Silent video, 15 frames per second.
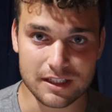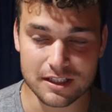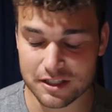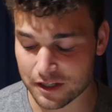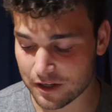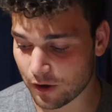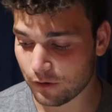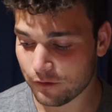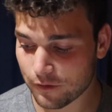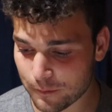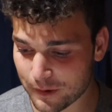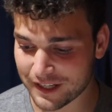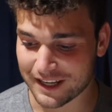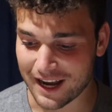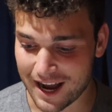To go from
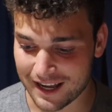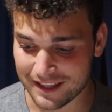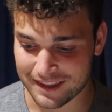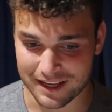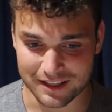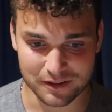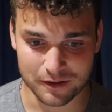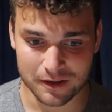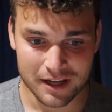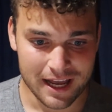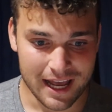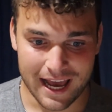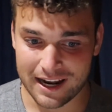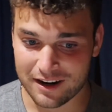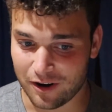a guy that
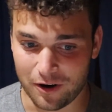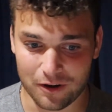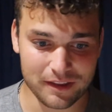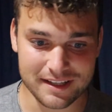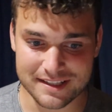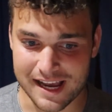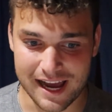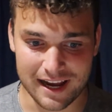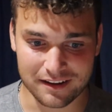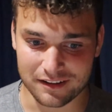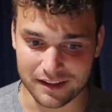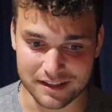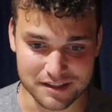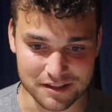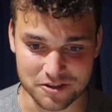had all these
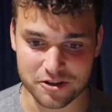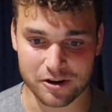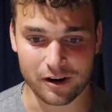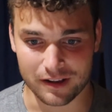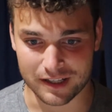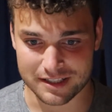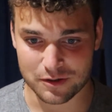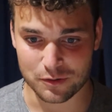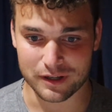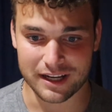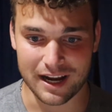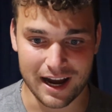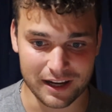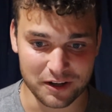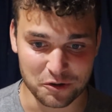accolades in Charlotte to a
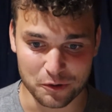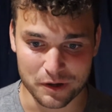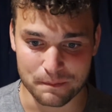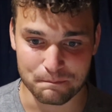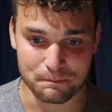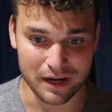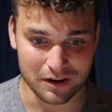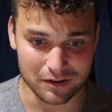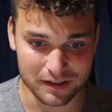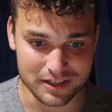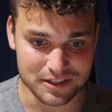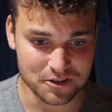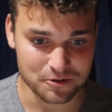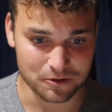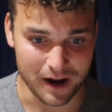guy who can barely
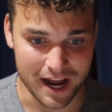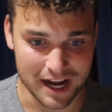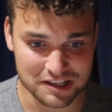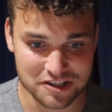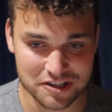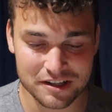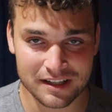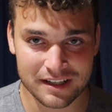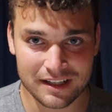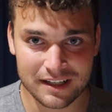scratch